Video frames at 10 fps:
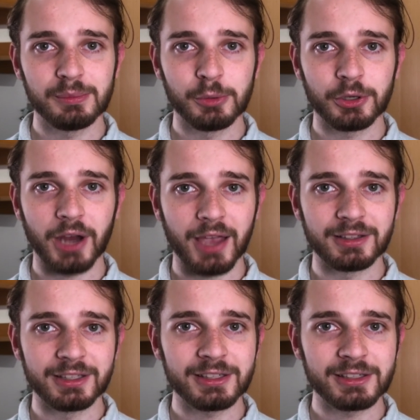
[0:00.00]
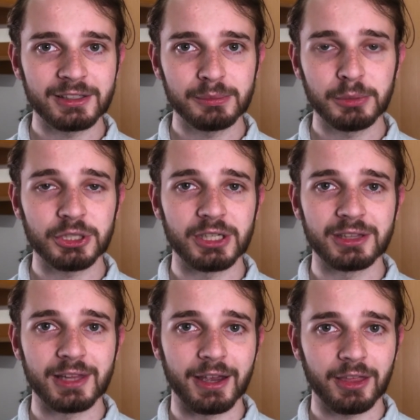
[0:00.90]
more analytical
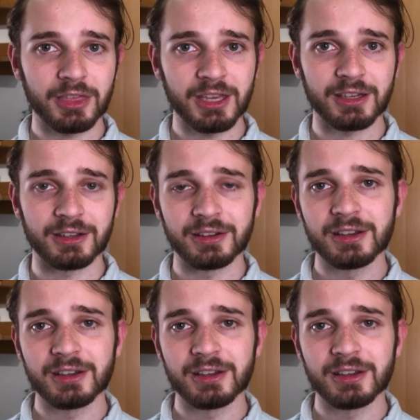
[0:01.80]
machine-like thinking.